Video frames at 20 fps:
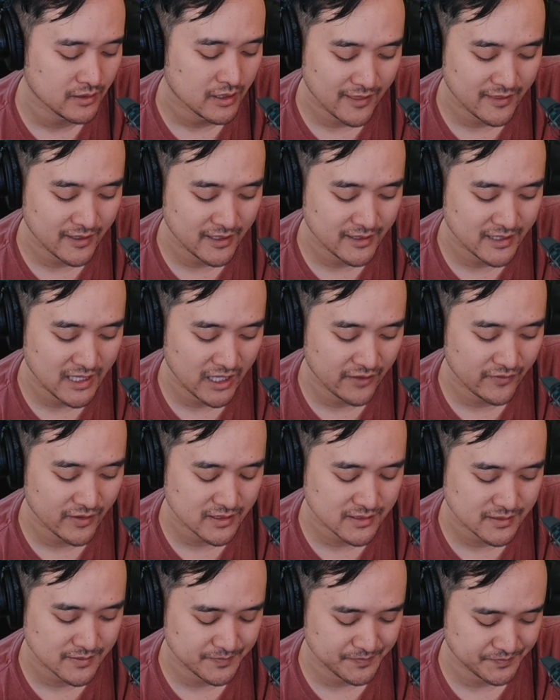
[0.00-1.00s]
Anthony
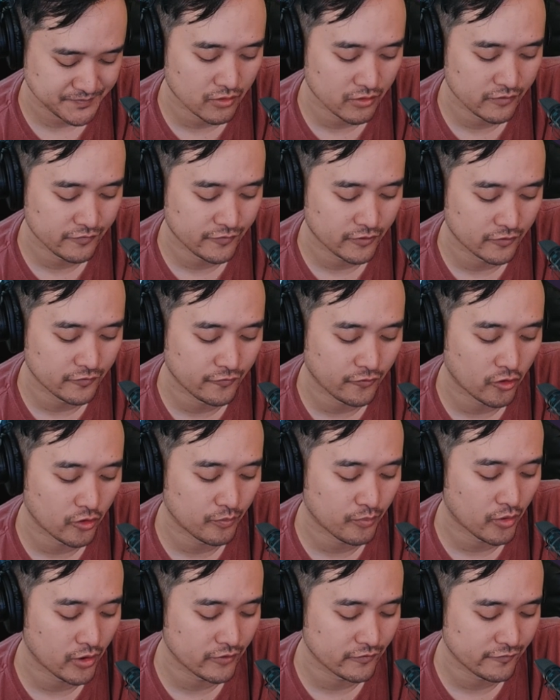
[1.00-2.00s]
Davis going for
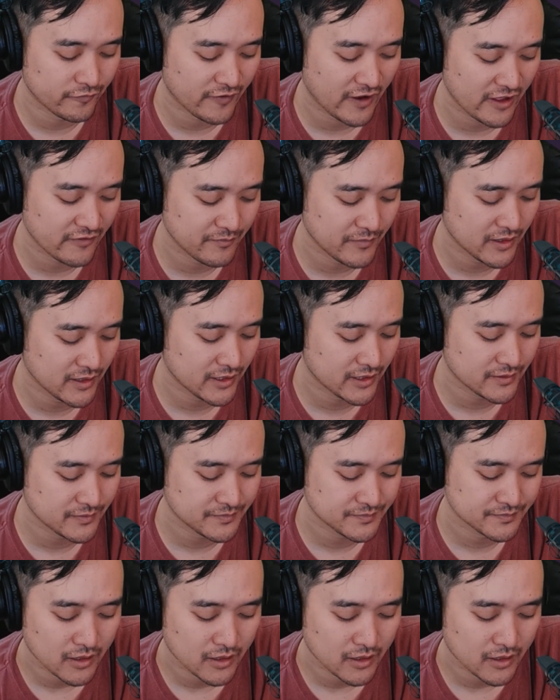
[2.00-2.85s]
4.5 million.